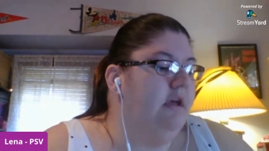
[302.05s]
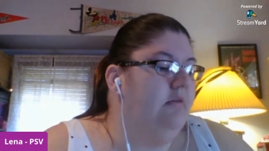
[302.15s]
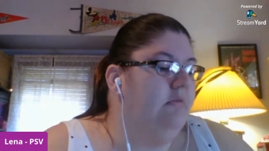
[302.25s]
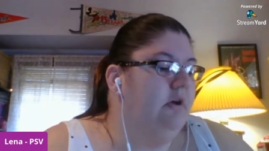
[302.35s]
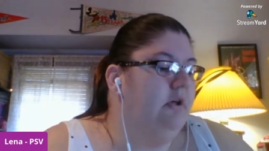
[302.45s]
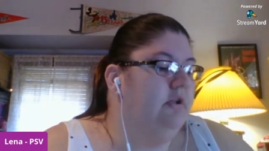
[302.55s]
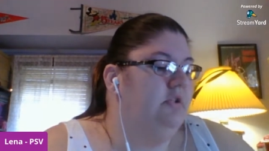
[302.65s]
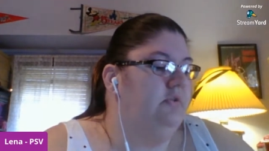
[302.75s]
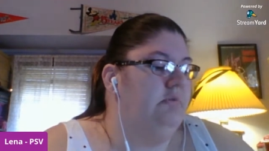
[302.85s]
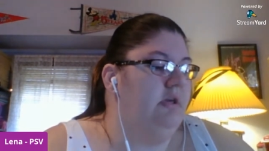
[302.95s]
I want
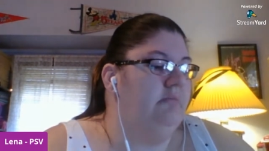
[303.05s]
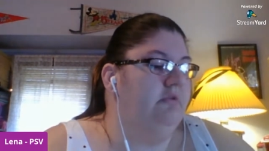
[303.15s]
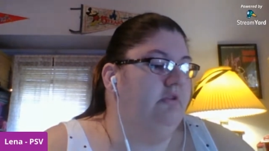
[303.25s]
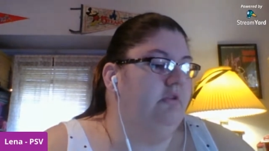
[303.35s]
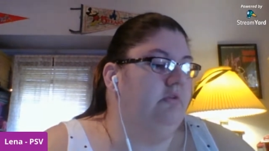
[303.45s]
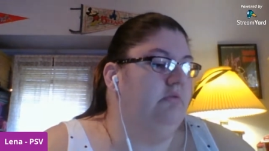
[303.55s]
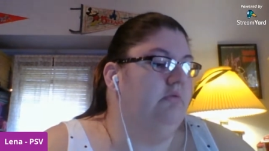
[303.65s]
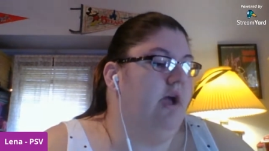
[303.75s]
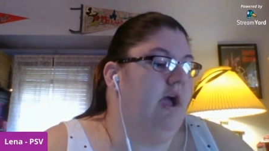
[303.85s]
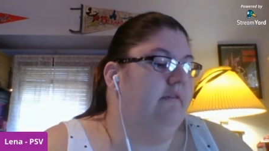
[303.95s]
to be able
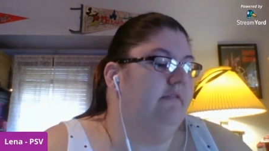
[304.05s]
to have